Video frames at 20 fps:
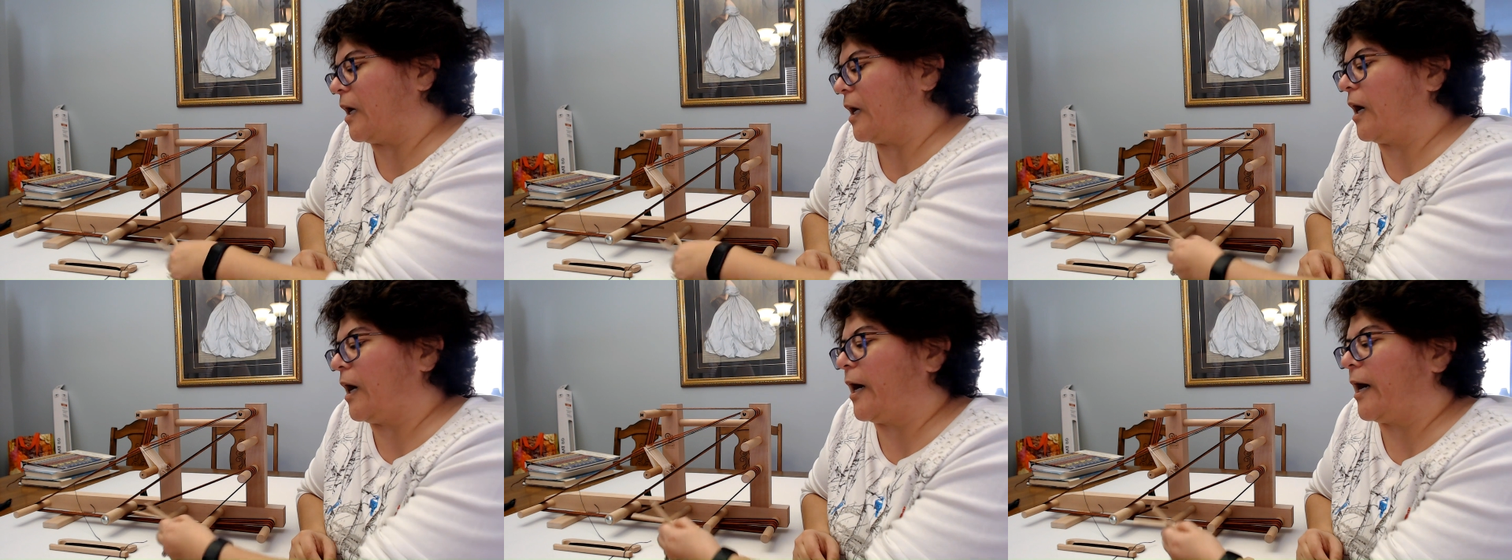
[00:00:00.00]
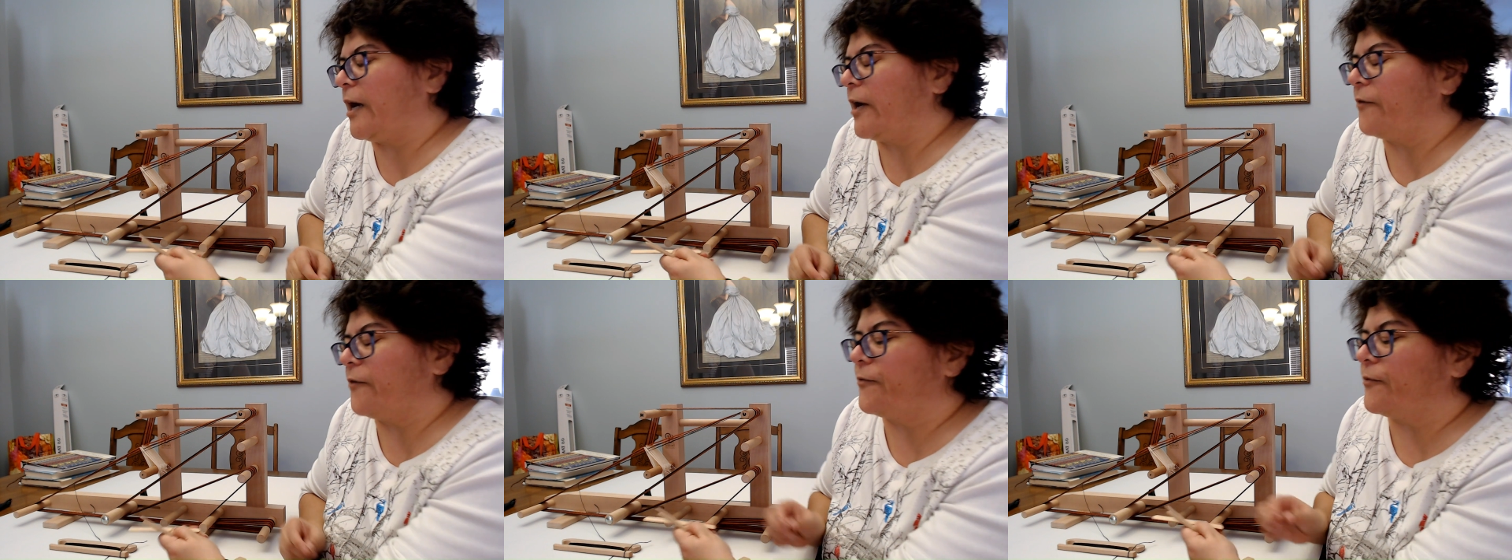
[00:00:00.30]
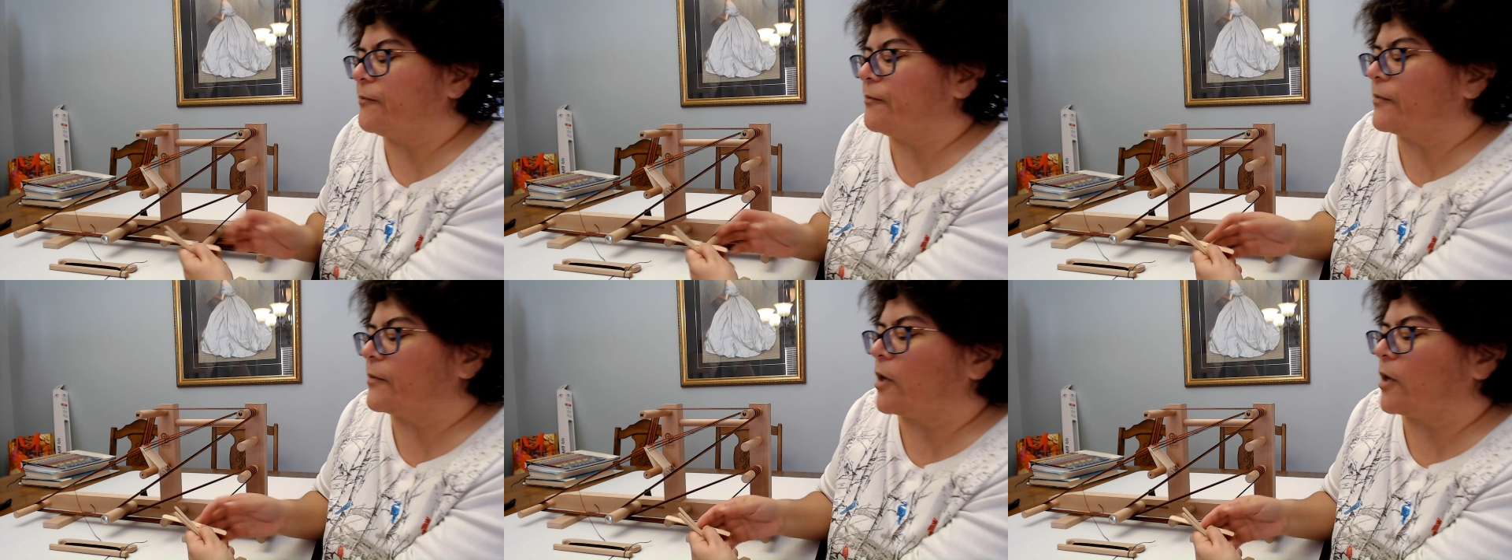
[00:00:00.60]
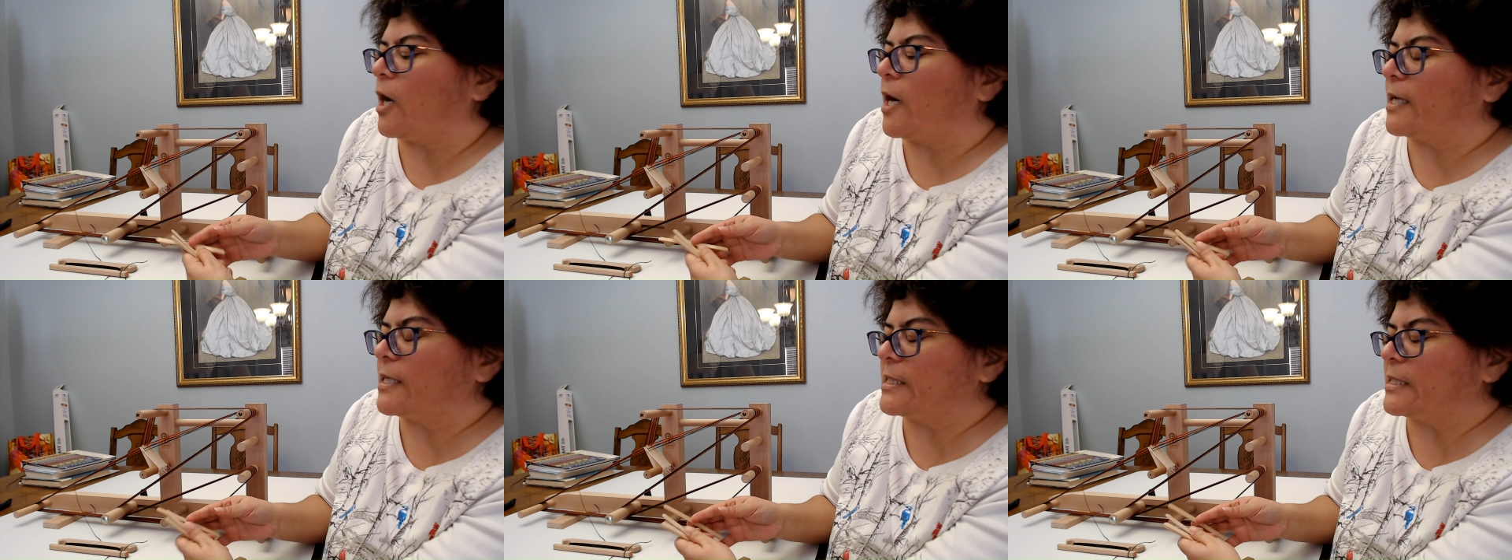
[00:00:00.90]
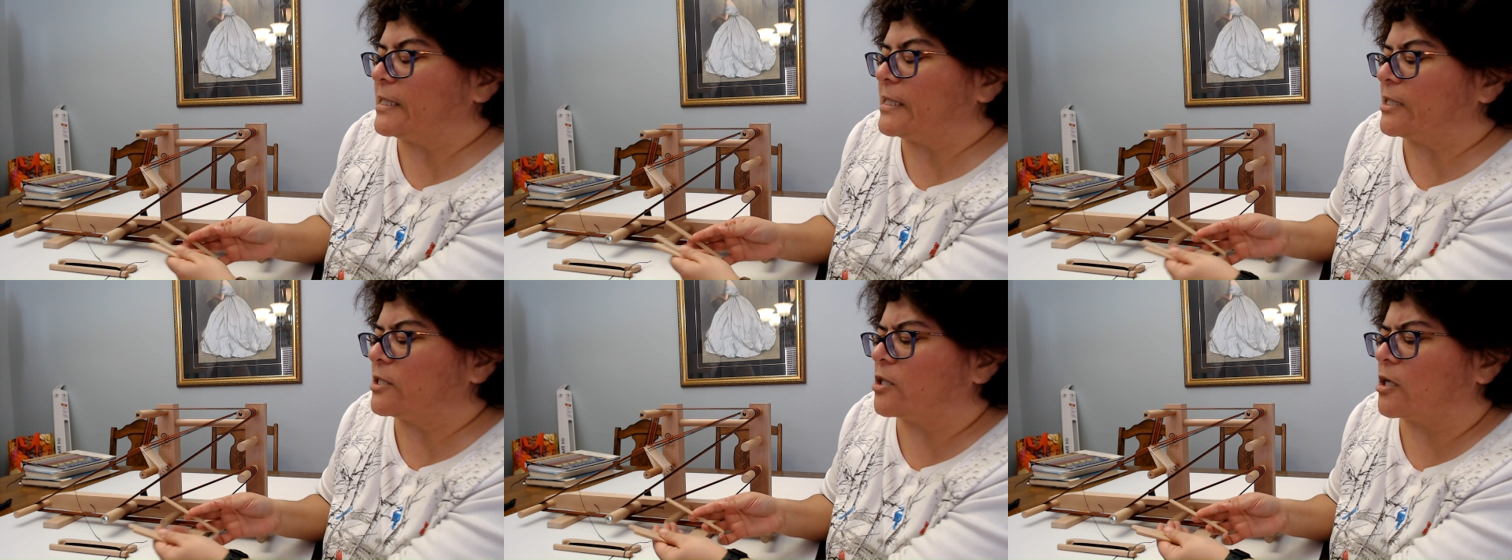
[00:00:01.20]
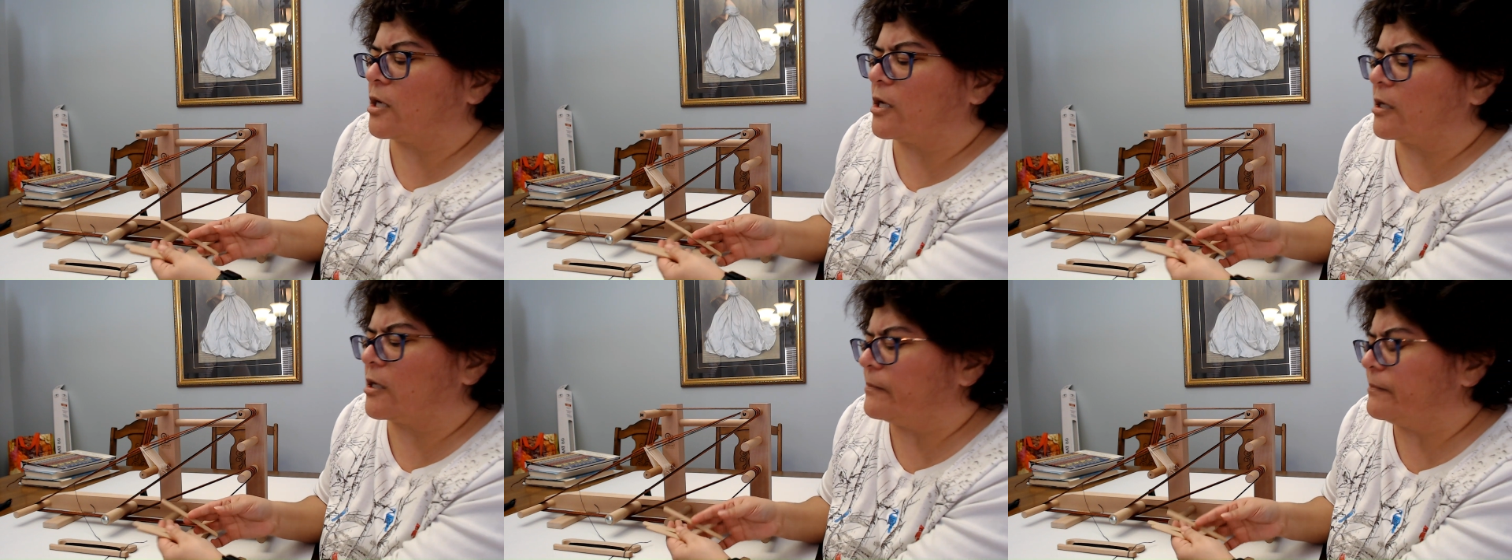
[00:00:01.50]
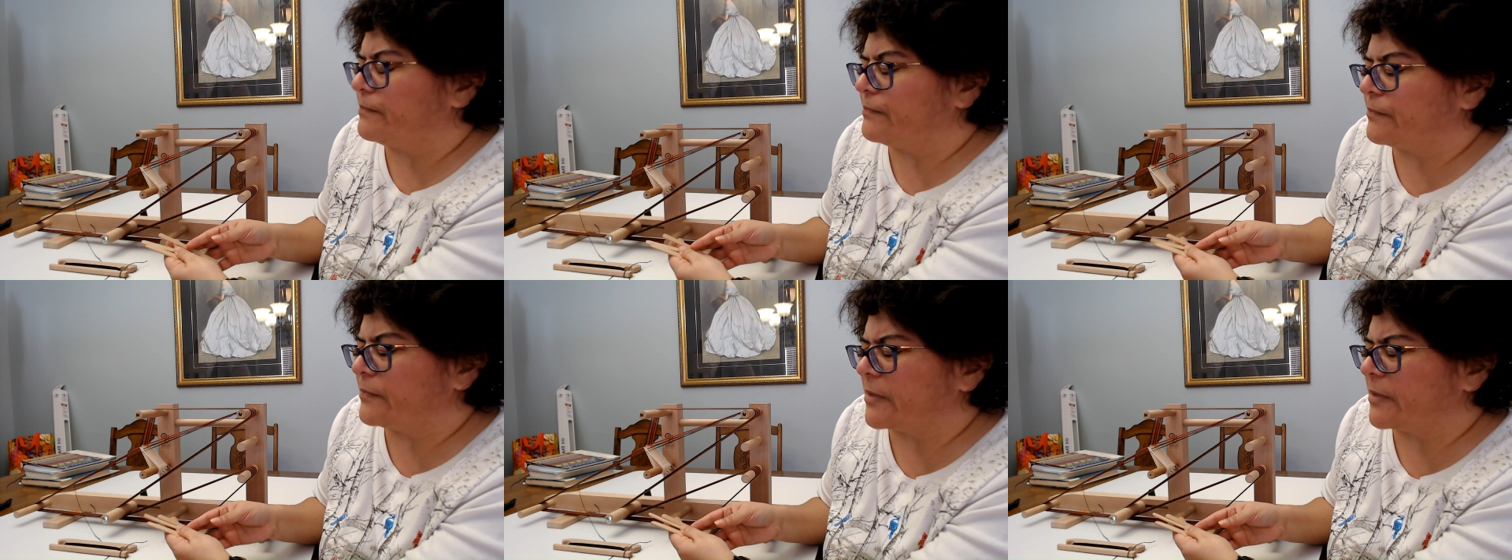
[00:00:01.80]
I've got,
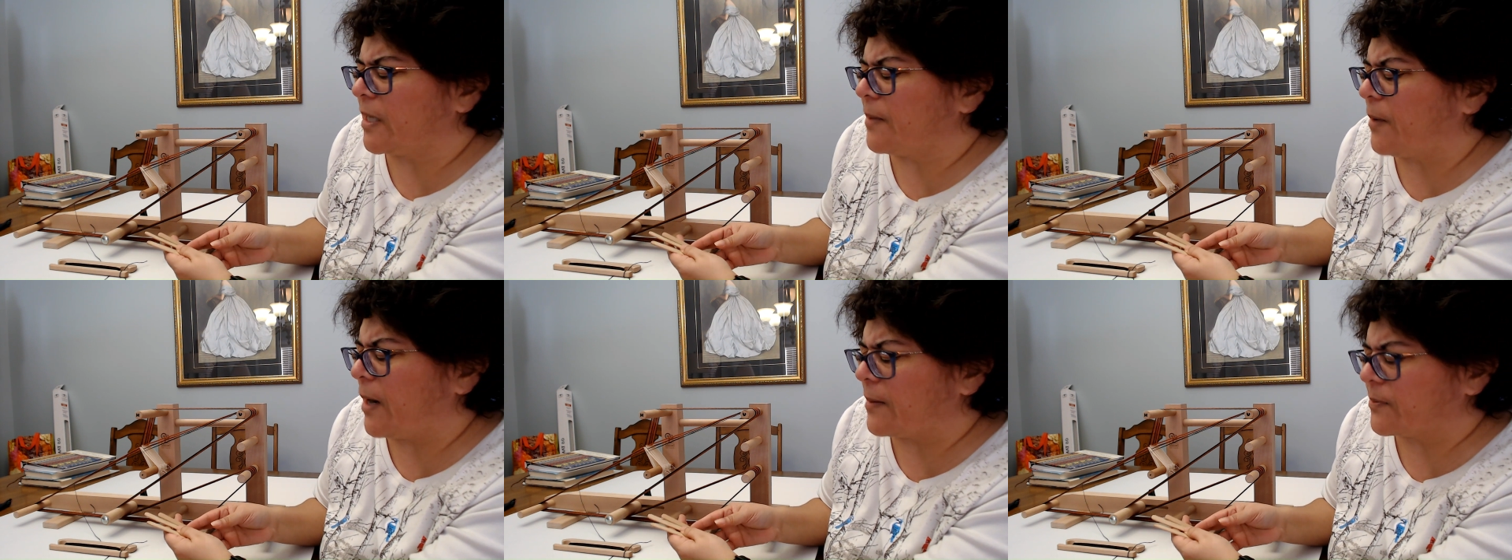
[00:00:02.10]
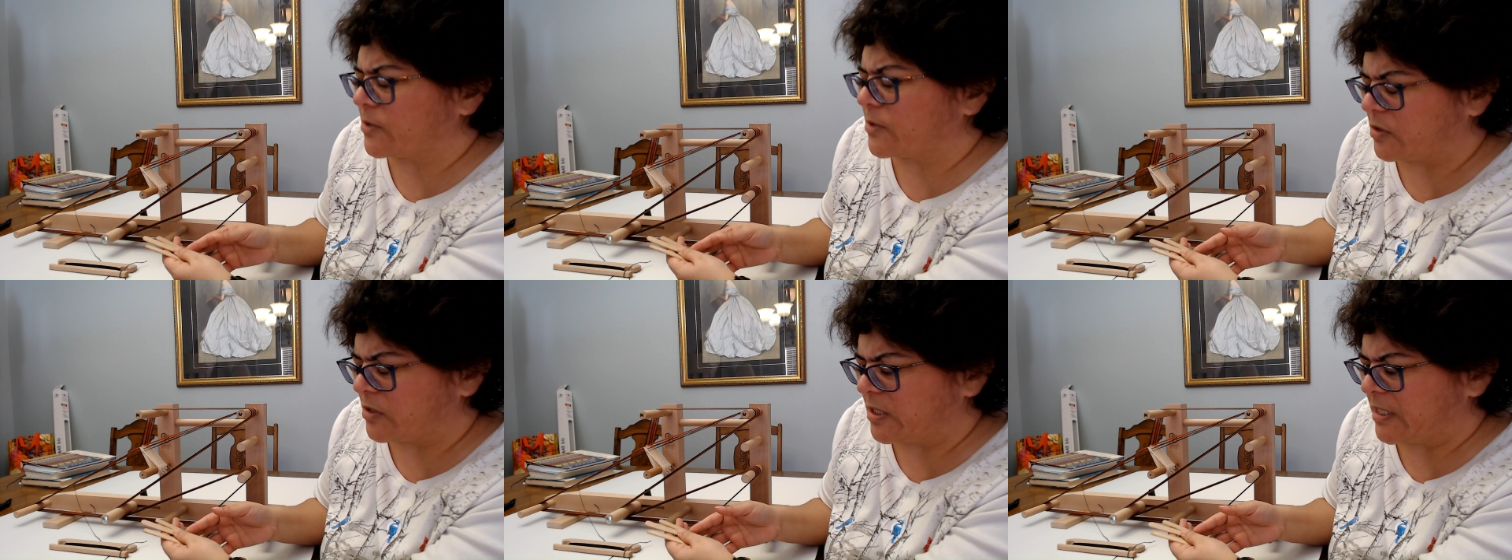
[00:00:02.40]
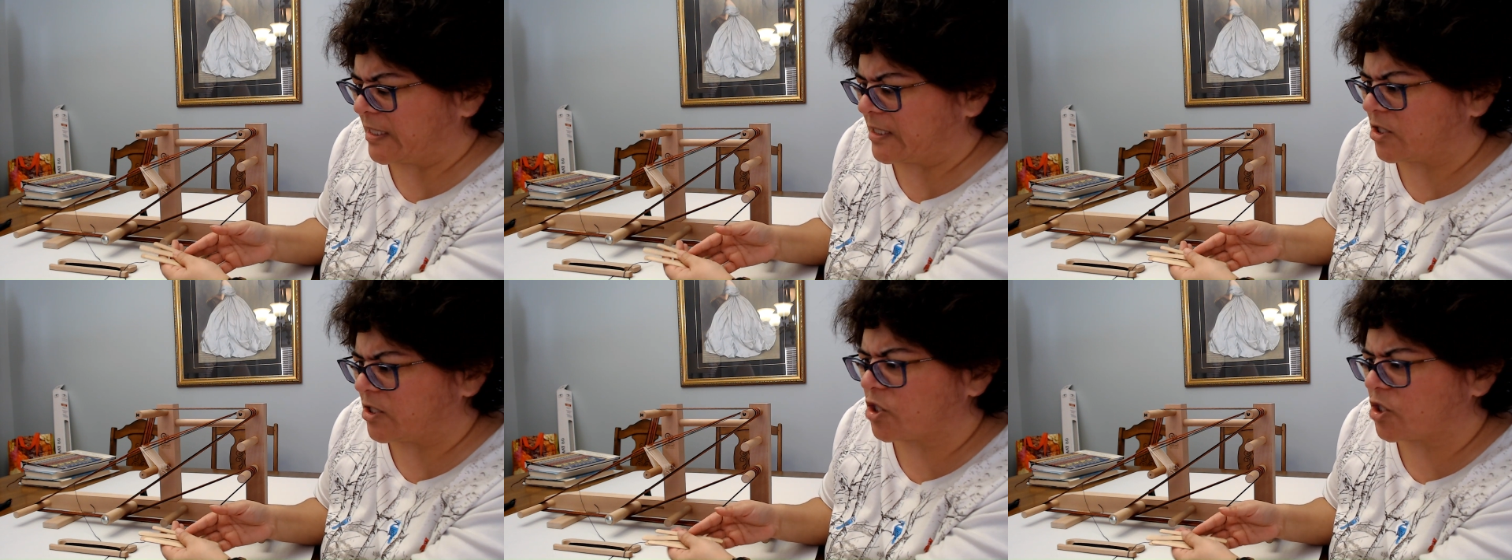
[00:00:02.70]
they're not popsicle sticks,